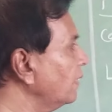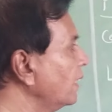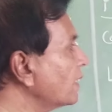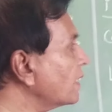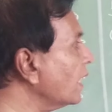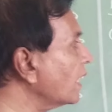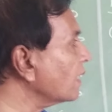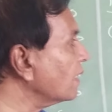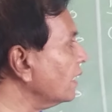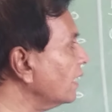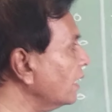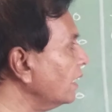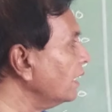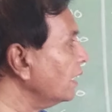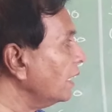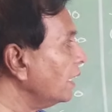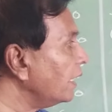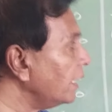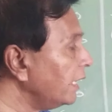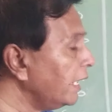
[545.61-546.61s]
These are
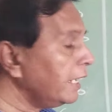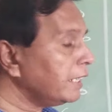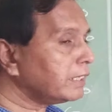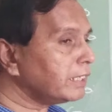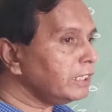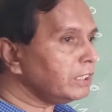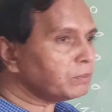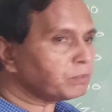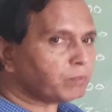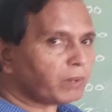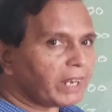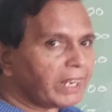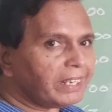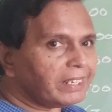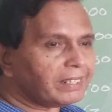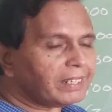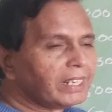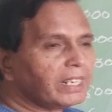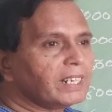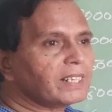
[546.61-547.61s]
the
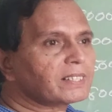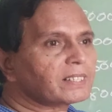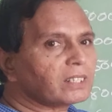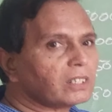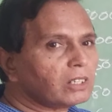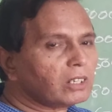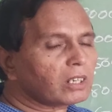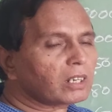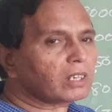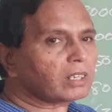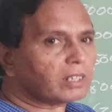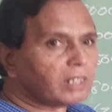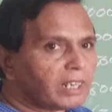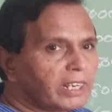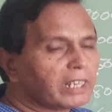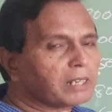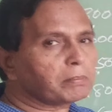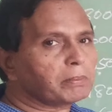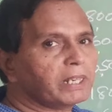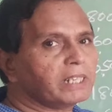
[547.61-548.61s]
85 days are
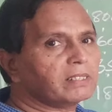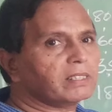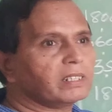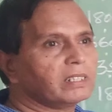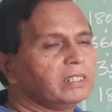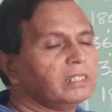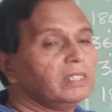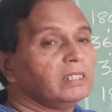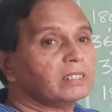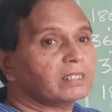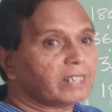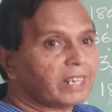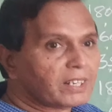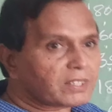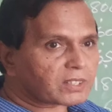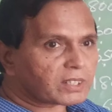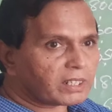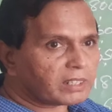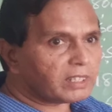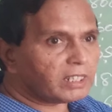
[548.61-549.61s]
delayed by the
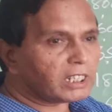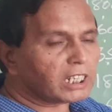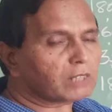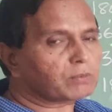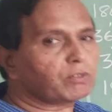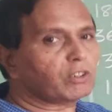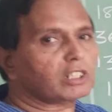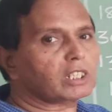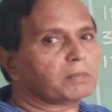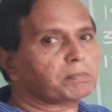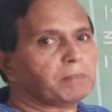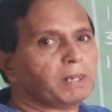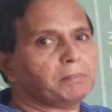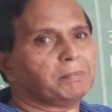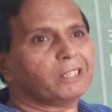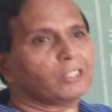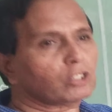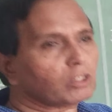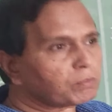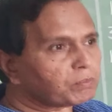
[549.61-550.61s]
registered dealer for the
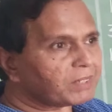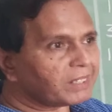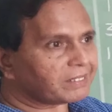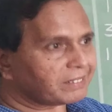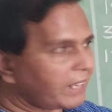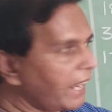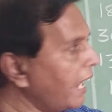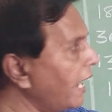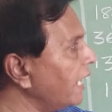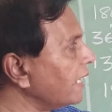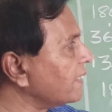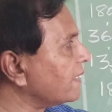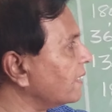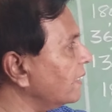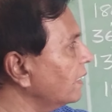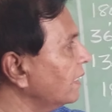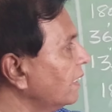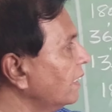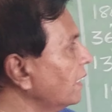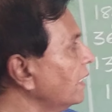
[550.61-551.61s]
payment of the tax
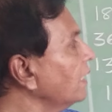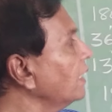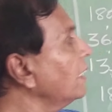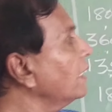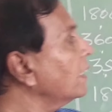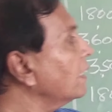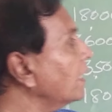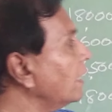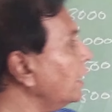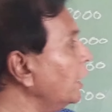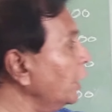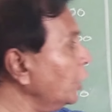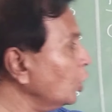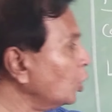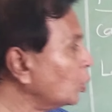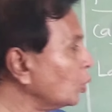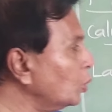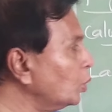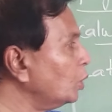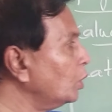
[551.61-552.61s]

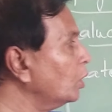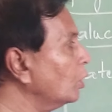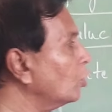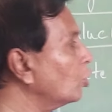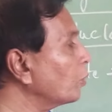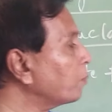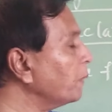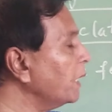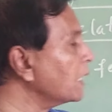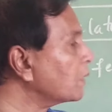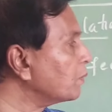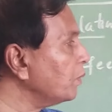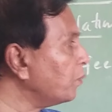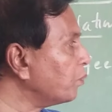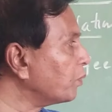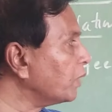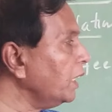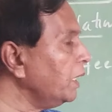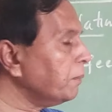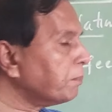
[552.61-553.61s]
into rupees
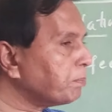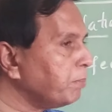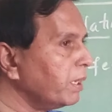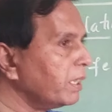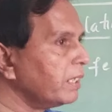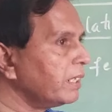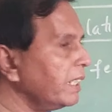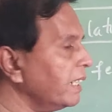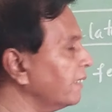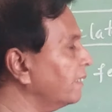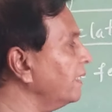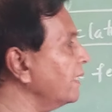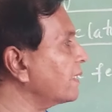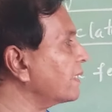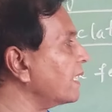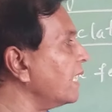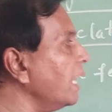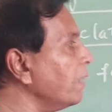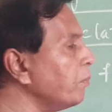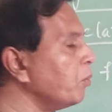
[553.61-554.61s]
50 per day.
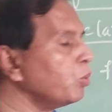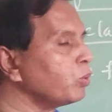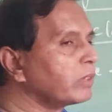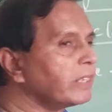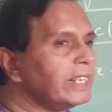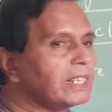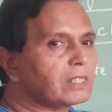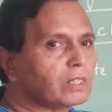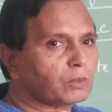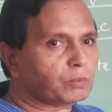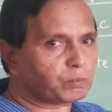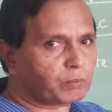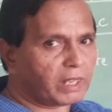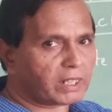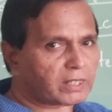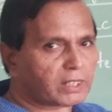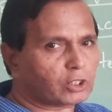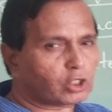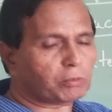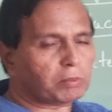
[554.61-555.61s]
This amount is
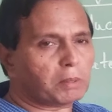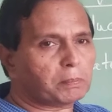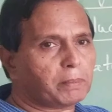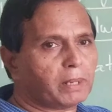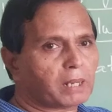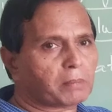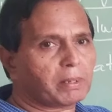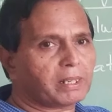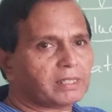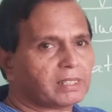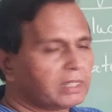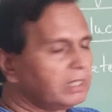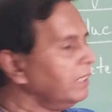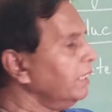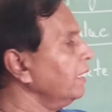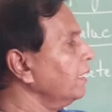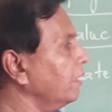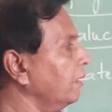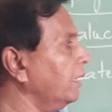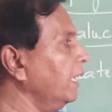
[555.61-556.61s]
fixed to be paid by the
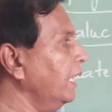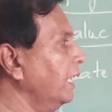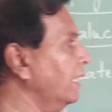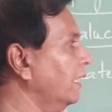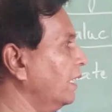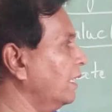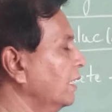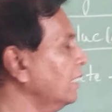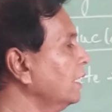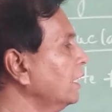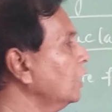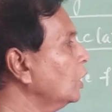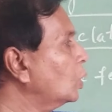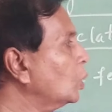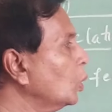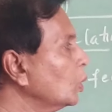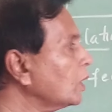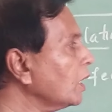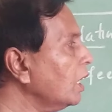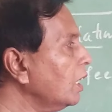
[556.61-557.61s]
dealer.
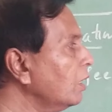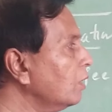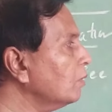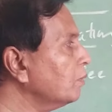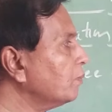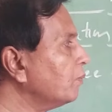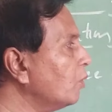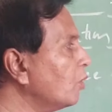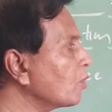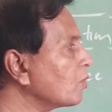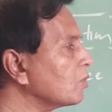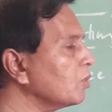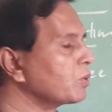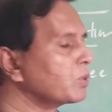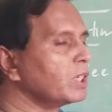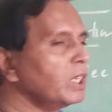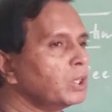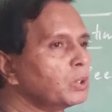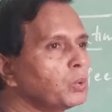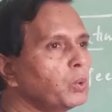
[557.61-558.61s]
Total
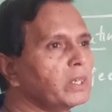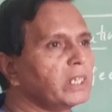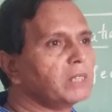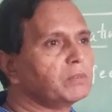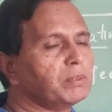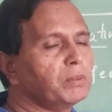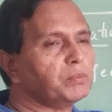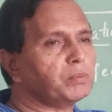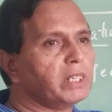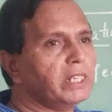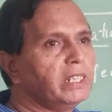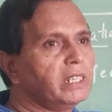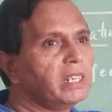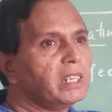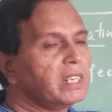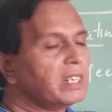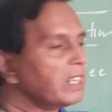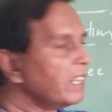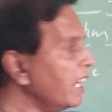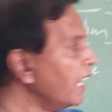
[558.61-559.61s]

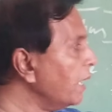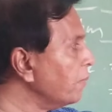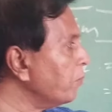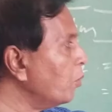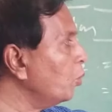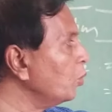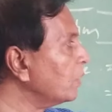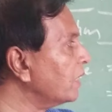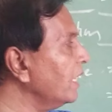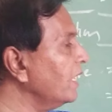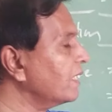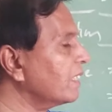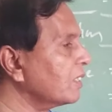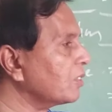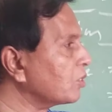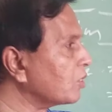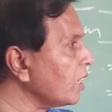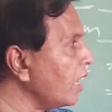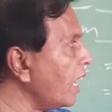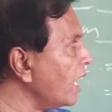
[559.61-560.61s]
4,250 amount is
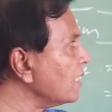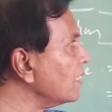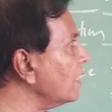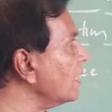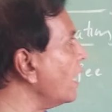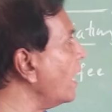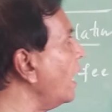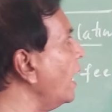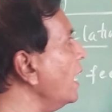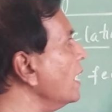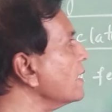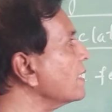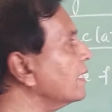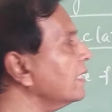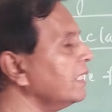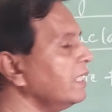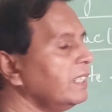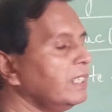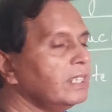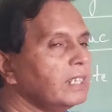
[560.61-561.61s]
charged as
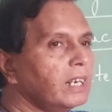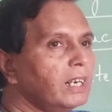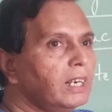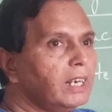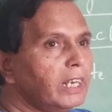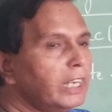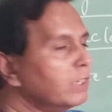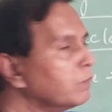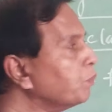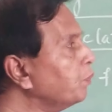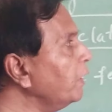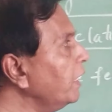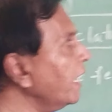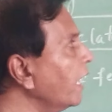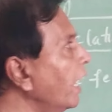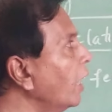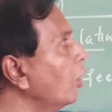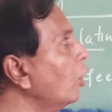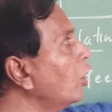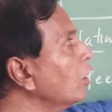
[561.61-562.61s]
the late
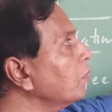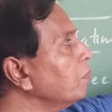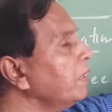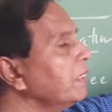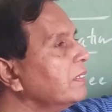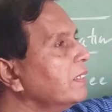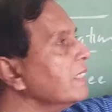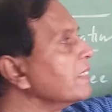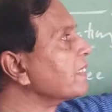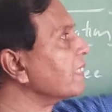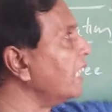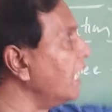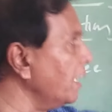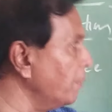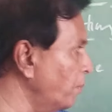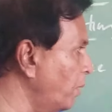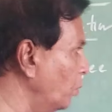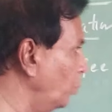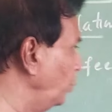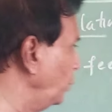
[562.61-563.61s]
fee along with this
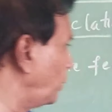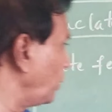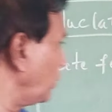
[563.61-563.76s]
amount.